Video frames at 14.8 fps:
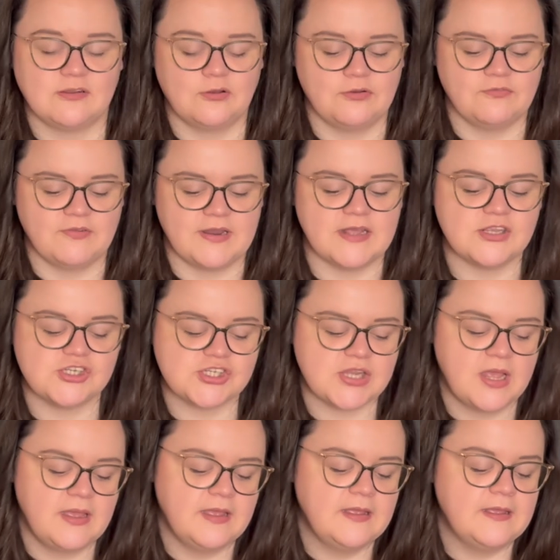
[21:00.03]
unfinished.
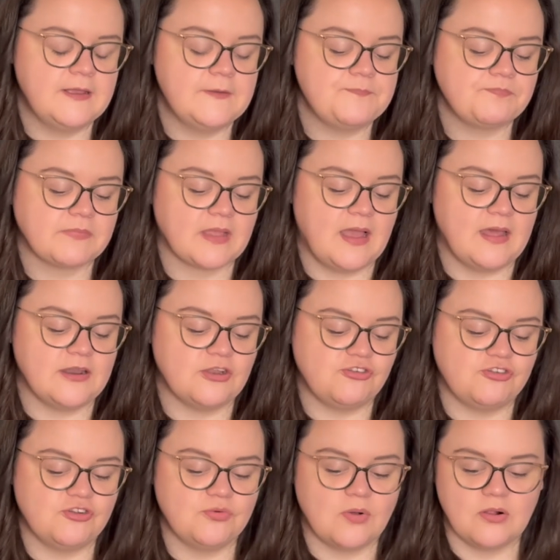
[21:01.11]
And I
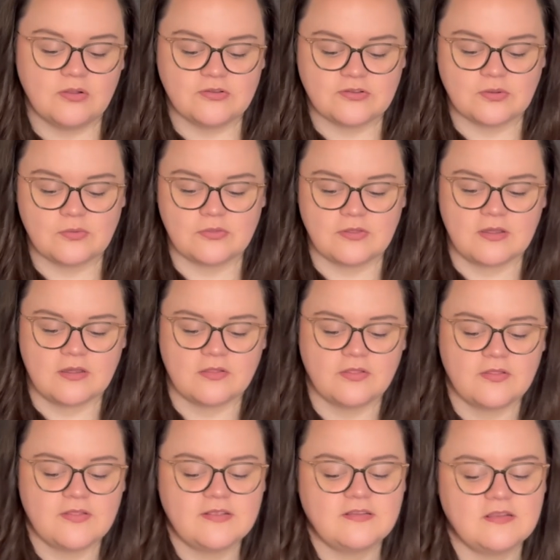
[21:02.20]
do also think that
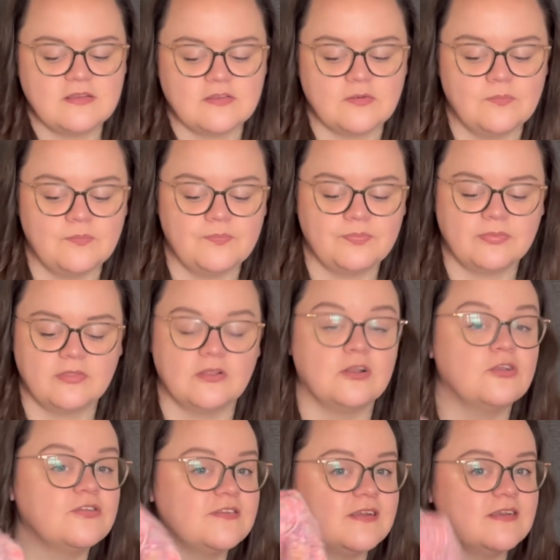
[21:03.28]
the
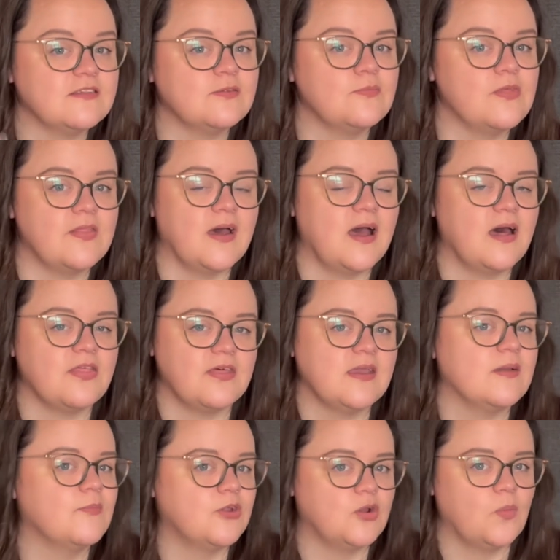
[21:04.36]
Lusk tee is something that I think I'm
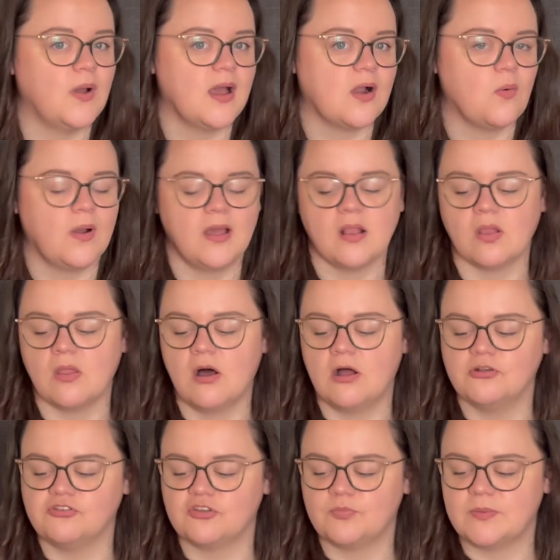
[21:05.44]
going to wear quite a lot,
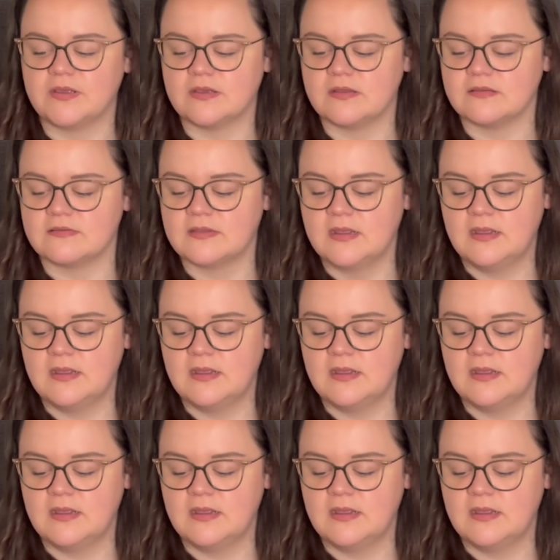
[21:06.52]
just because